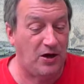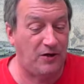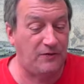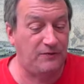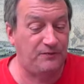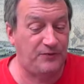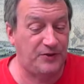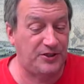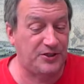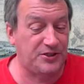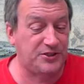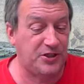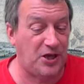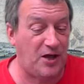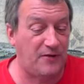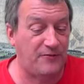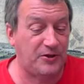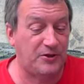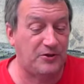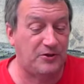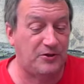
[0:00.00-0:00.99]
on
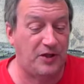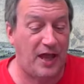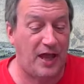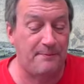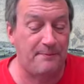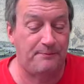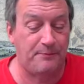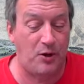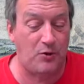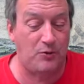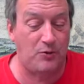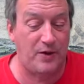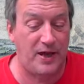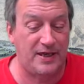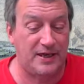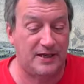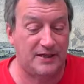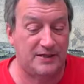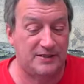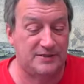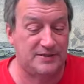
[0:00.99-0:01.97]
philosophical and
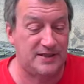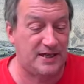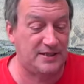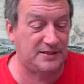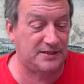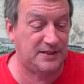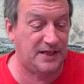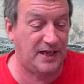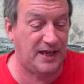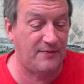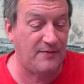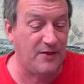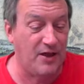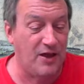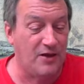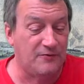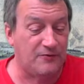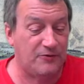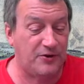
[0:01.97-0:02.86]
poetic necessity.